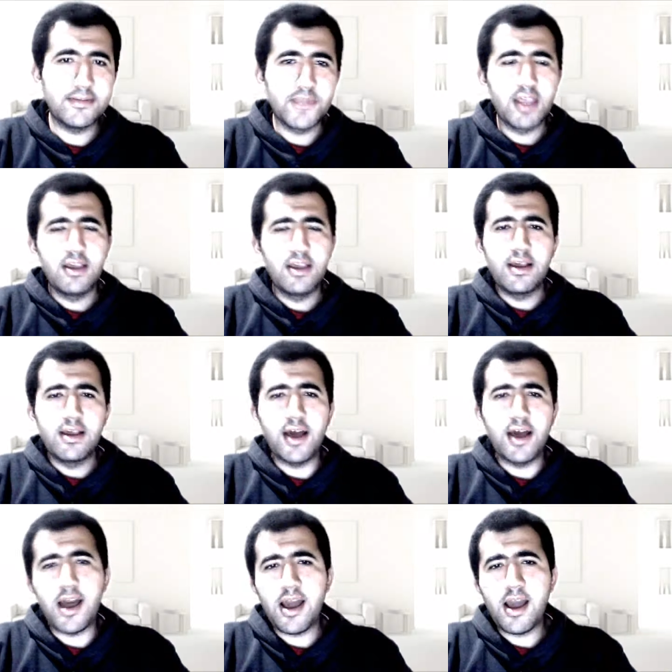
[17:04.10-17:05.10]

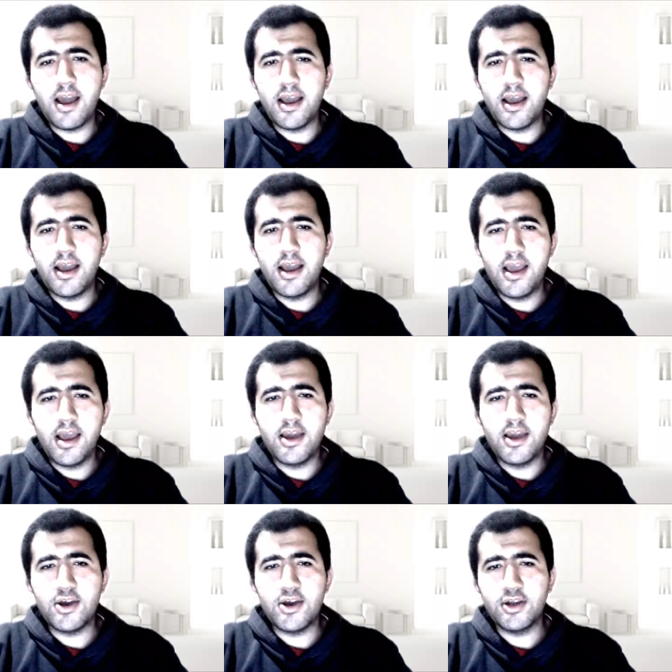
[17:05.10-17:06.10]
I
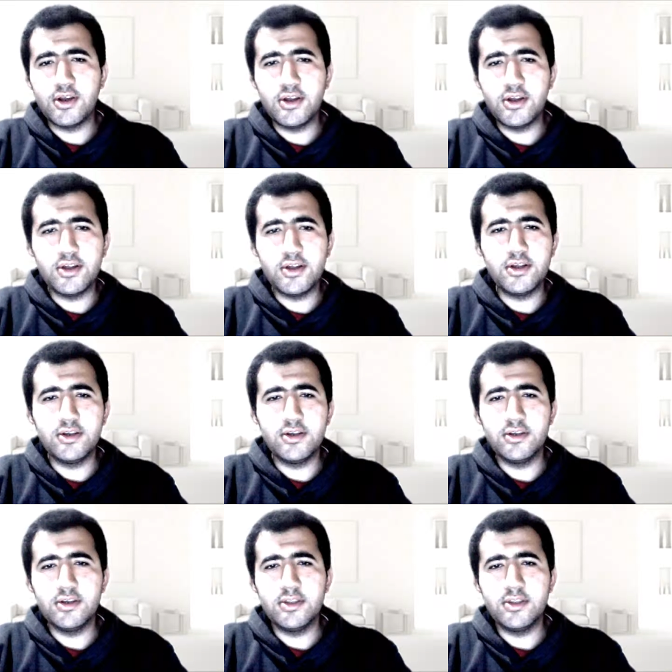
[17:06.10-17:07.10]
heard
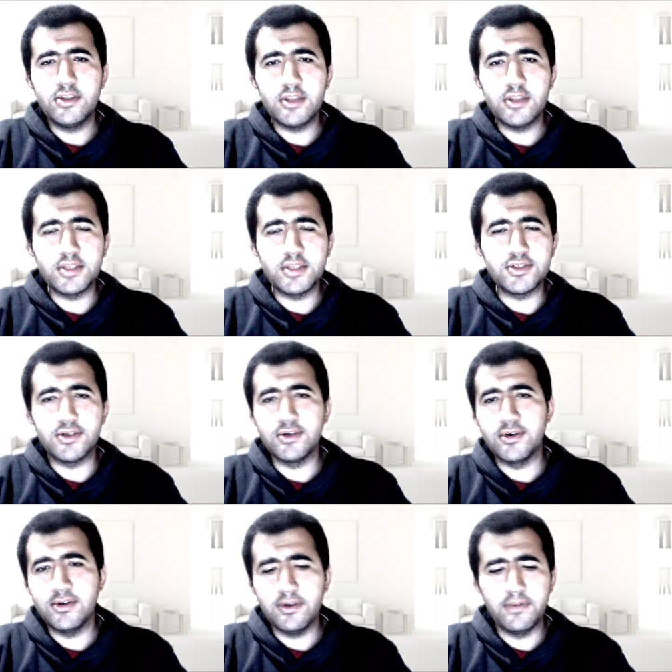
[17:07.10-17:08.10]
that you
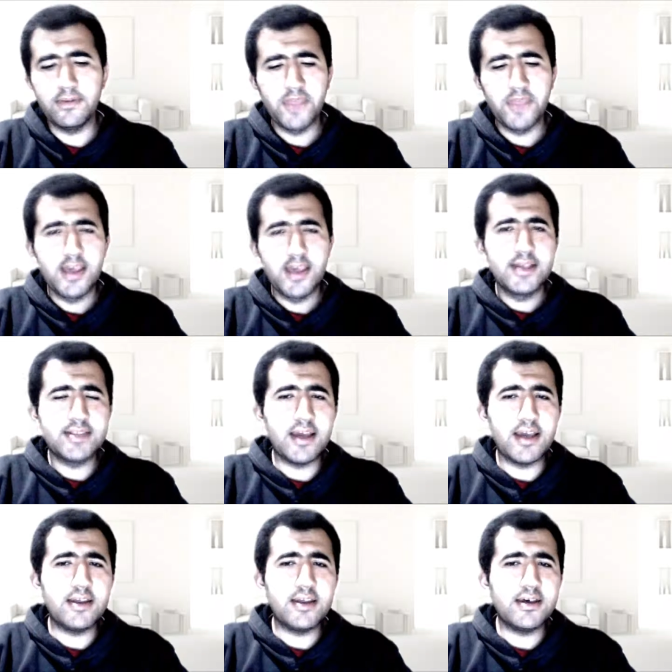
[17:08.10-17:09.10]

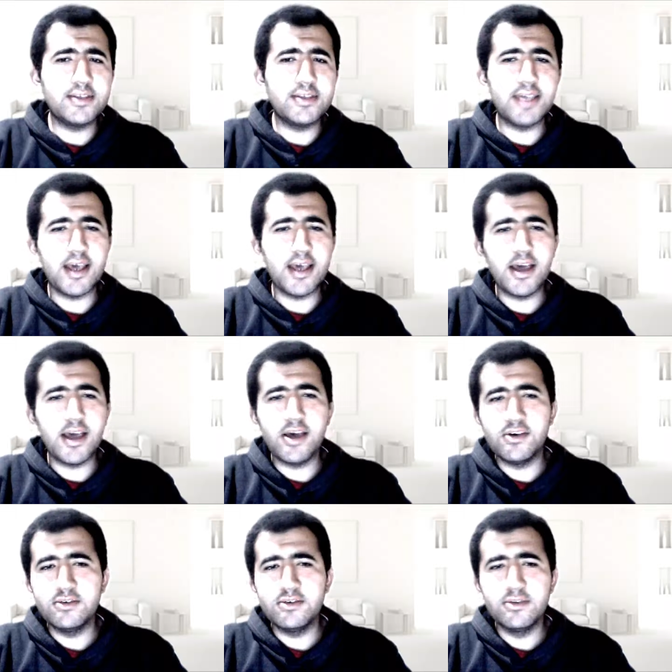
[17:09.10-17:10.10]
settled
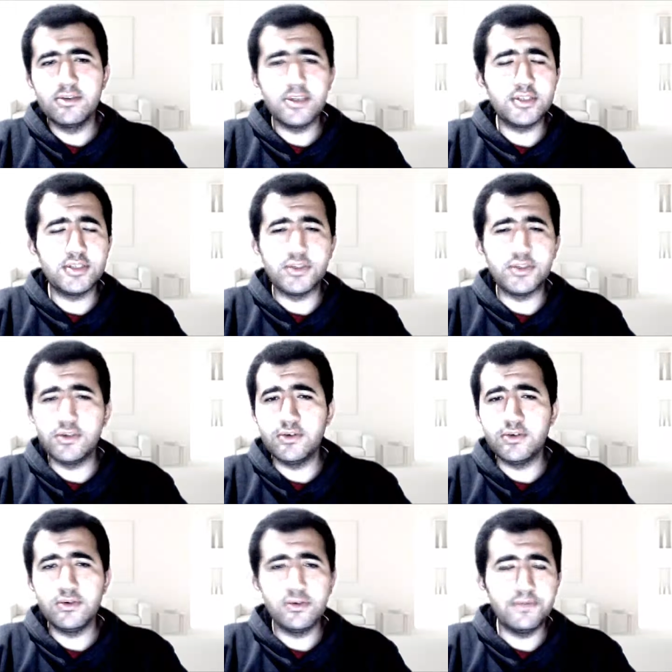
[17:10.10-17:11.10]
down, that
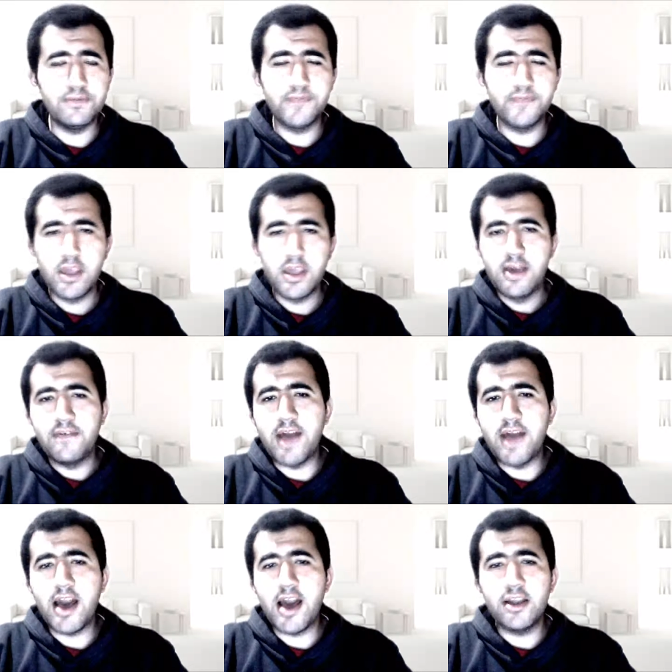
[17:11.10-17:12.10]
you
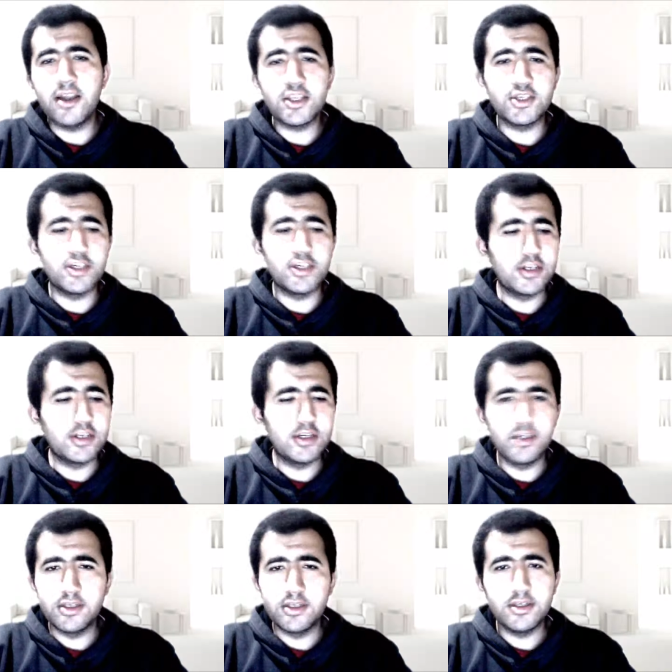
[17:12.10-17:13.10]
found a girl
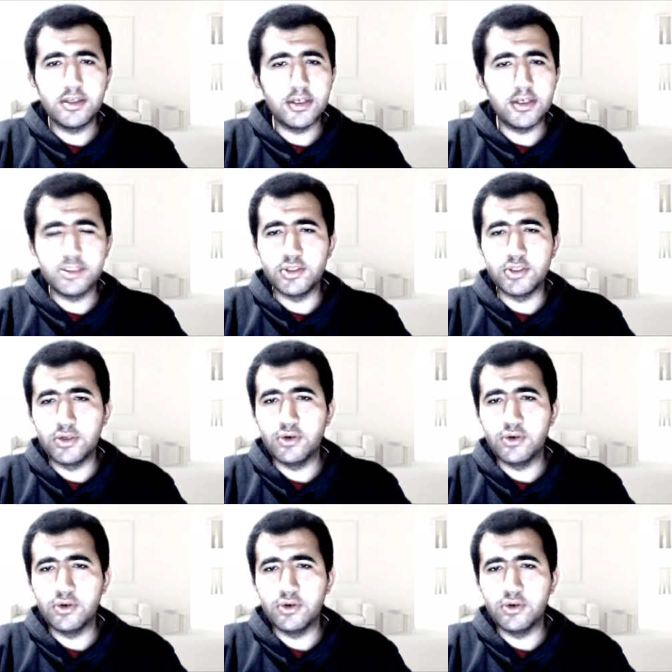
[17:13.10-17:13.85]
and you